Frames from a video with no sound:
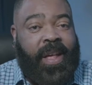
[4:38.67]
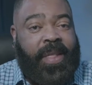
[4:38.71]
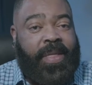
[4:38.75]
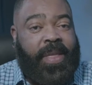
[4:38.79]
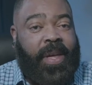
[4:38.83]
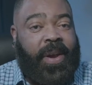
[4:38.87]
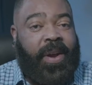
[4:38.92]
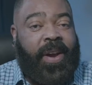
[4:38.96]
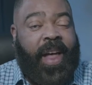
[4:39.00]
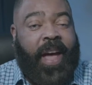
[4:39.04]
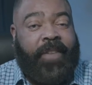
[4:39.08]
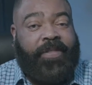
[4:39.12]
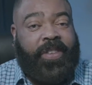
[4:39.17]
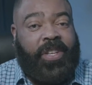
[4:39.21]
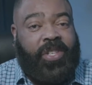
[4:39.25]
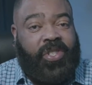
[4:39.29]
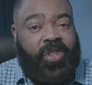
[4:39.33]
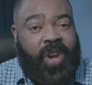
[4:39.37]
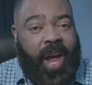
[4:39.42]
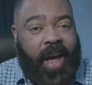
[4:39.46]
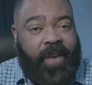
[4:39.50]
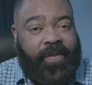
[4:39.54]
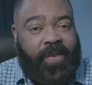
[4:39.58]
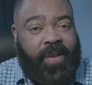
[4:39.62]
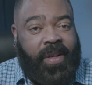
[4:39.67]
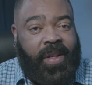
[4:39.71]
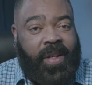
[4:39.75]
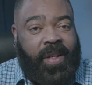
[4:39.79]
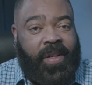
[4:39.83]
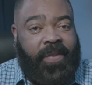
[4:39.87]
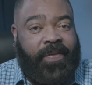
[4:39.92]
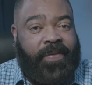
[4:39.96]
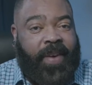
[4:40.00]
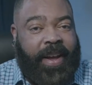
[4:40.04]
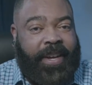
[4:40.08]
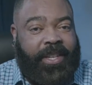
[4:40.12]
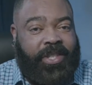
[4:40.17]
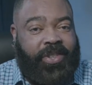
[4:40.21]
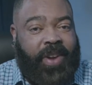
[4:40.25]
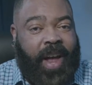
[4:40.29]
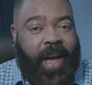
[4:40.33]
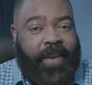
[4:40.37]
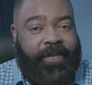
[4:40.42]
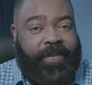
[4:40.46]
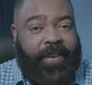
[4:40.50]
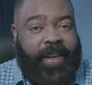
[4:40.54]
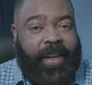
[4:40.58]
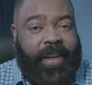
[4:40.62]
They don't have to travel, fight
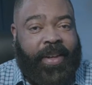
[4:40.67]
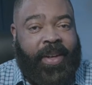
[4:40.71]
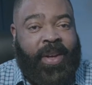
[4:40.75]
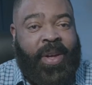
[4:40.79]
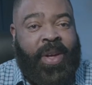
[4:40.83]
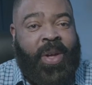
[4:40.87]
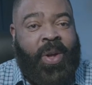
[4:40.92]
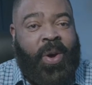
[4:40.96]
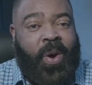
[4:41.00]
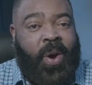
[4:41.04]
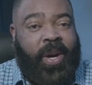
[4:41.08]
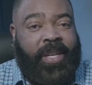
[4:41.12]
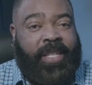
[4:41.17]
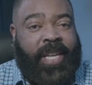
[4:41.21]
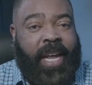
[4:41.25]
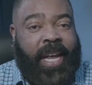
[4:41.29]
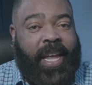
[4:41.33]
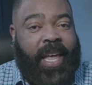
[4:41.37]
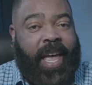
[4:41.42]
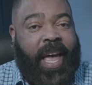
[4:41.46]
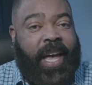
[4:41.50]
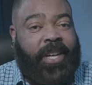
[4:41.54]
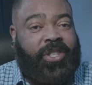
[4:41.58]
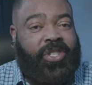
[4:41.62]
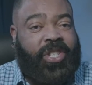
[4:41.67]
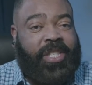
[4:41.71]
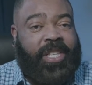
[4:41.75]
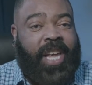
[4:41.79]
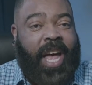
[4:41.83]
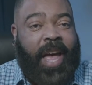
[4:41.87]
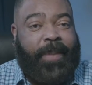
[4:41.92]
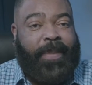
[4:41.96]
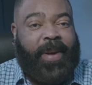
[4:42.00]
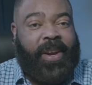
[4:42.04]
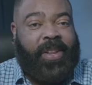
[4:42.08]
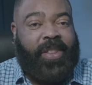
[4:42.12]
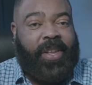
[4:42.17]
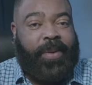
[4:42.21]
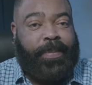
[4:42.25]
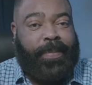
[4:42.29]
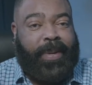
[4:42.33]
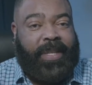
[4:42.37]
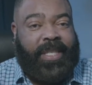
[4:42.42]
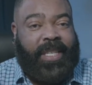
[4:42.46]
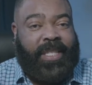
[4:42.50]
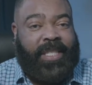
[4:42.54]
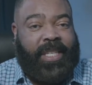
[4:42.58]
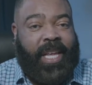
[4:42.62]
traffic, or take extra time out of their busy